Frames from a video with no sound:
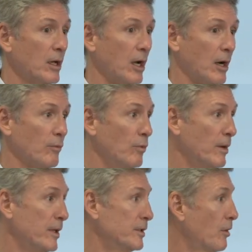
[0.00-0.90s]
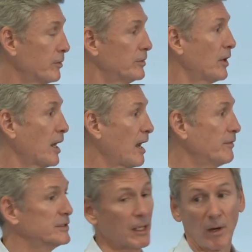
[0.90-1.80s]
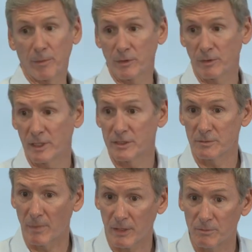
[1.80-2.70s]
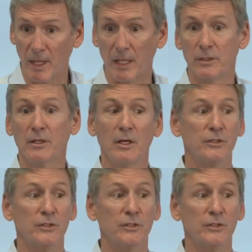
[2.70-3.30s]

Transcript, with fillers: um, women don't, do not have the same opportunities as men.